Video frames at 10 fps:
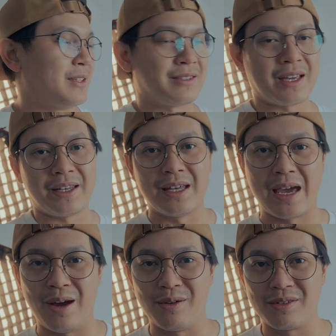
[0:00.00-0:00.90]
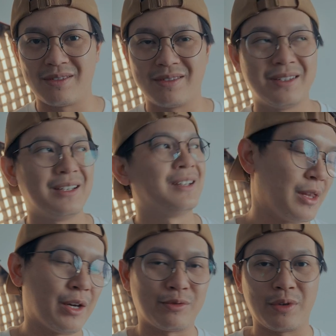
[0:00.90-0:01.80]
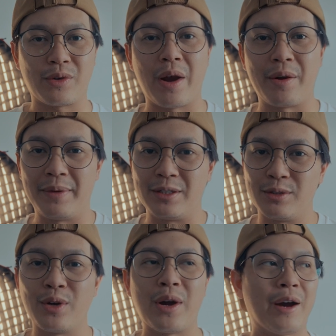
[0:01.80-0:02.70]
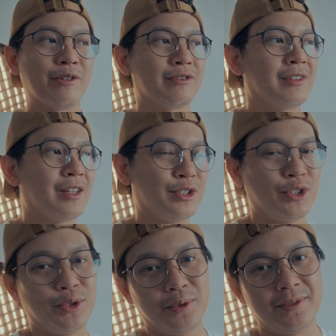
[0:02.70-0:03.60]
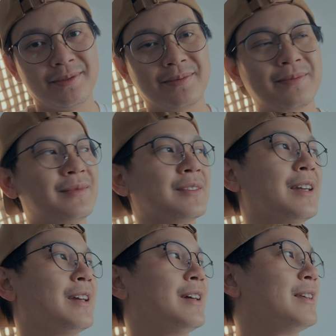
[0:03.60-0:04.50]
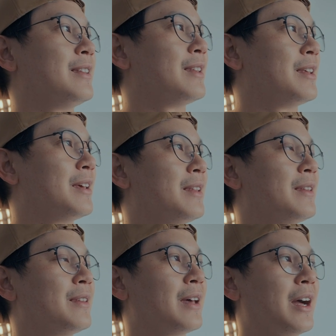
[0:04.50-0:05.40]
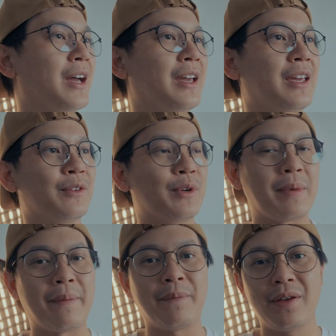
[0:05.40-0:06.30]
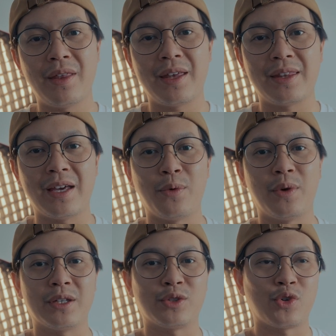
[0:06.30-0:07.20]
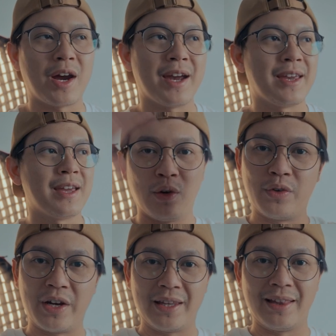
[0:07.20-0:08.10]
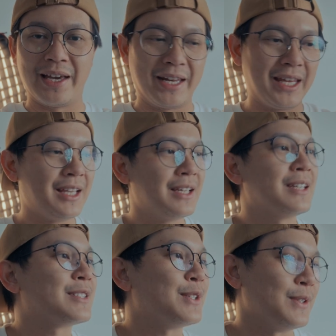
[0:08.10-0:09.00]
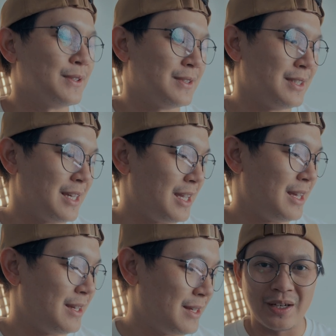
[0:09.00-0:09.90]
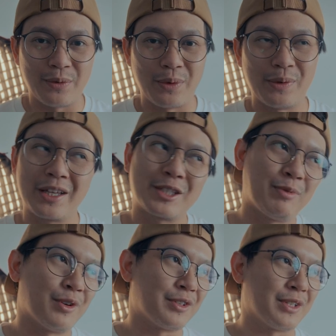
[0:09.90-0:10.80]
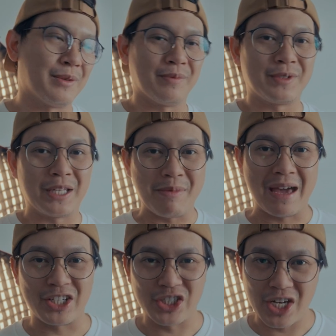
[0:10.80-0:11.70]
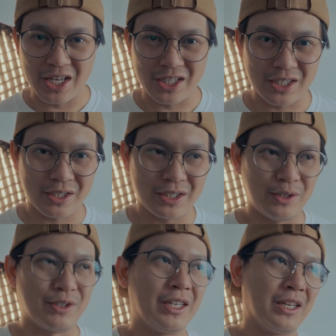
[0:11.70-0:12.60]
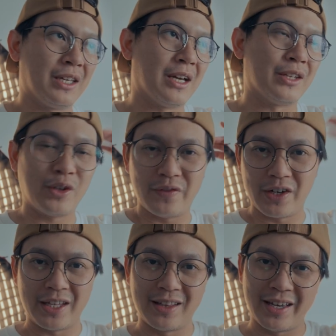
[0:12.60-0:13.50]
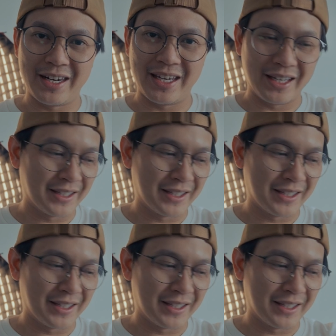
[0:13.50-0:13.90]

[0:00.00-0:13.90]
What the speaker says: inside the house without requiring me to go out and shoot. And then I remember that I want to try overhead lighting. So today we will explore some cinematic shots using an overhead lighting.